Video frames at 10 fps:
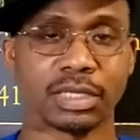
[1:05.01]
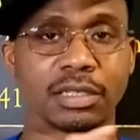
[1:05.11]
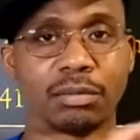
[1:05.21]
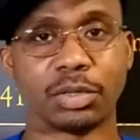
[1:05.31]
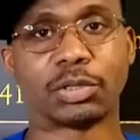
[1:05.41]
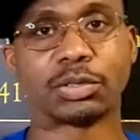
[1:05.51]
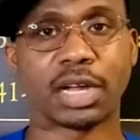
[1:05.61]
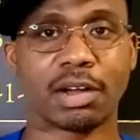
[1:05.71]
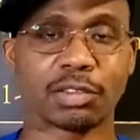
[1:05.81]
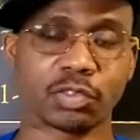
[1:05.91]
The
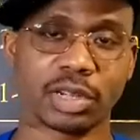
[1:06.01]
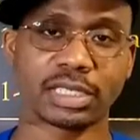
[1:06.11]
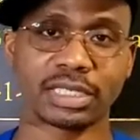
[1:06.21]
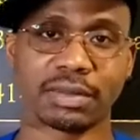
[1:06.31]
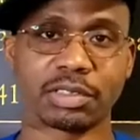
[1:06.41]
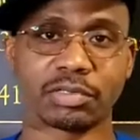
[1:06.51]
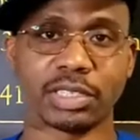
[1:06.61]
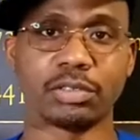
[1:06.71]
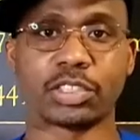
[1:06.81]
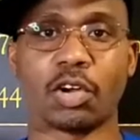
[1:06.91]
Moondog
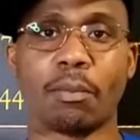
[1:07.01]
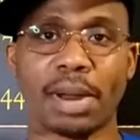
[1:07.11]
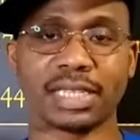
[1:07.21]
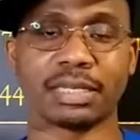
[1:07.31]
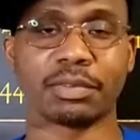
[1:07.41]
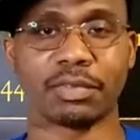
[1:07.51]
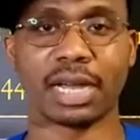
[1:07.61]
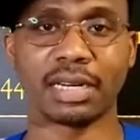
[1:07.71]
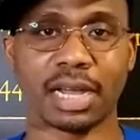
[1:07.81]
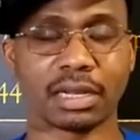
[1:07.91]
3732 Show,
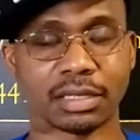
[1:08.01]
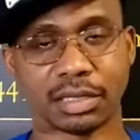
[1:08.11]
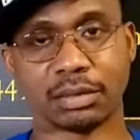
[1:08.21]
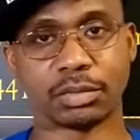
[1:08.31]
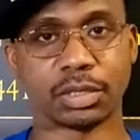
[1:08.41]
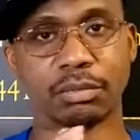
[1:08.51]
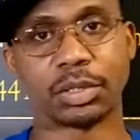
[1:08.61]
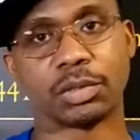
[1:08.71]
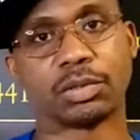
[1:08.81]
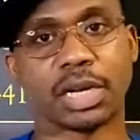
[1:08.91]
myshopify.com. The
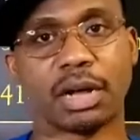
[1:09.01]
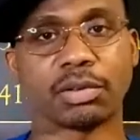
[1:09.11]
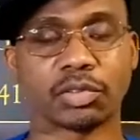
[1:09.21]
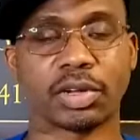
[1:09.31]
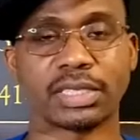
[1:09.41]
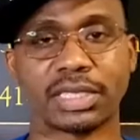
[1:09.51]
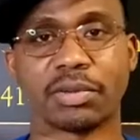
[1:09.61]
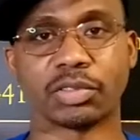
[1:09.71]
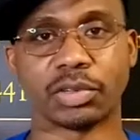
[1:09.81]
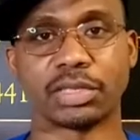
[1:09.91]
Moondog
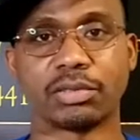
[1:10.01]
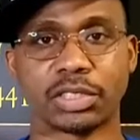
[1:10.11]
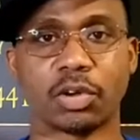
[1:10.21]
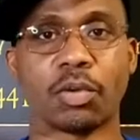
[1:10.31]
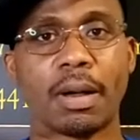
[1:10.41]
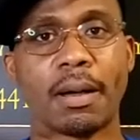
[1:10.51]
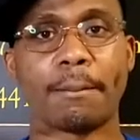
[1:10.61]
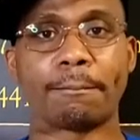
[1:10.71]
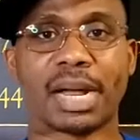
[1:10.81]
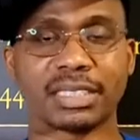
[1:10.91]
3732 Show,
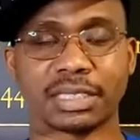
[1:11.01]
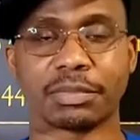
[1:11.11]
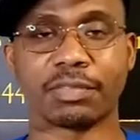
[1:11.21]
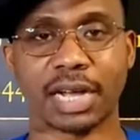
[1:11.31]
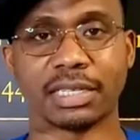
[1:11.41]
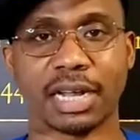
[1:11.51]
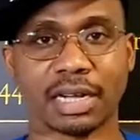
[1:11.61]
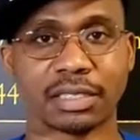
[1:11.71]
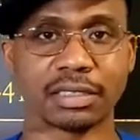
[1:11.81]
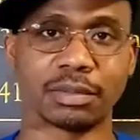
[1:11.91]

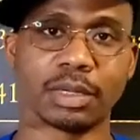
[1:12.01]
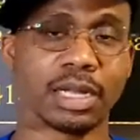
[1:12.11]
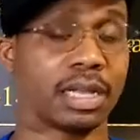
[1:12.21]
myshopify.com.